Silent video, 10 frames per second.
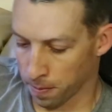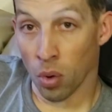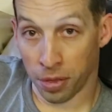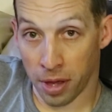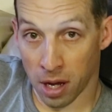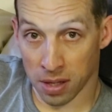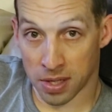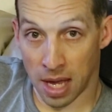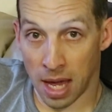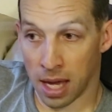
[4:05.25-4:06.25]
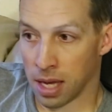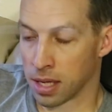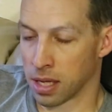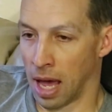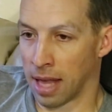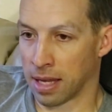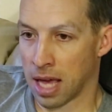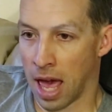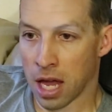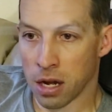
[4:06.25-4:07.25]
One thing I'll say is at
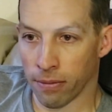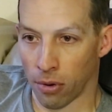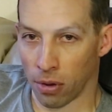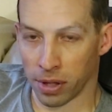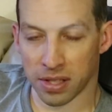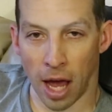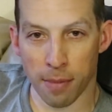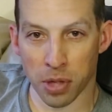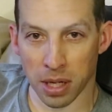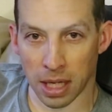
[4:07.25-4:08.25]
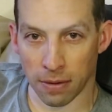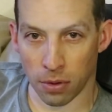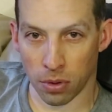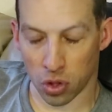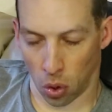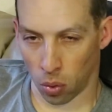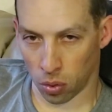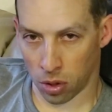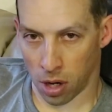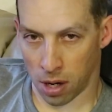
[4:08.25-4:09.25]
the end of all this, I'm going to give you the
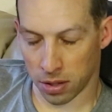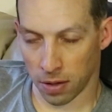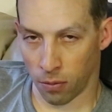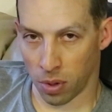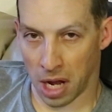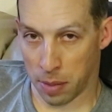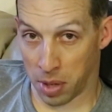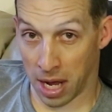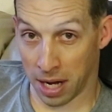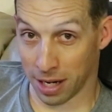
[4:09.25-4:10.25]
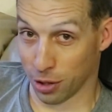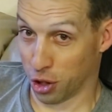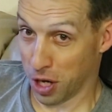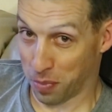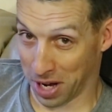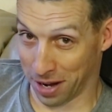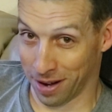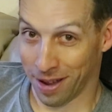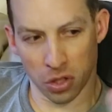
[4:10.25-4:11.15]
total cost of what I paid in shipping.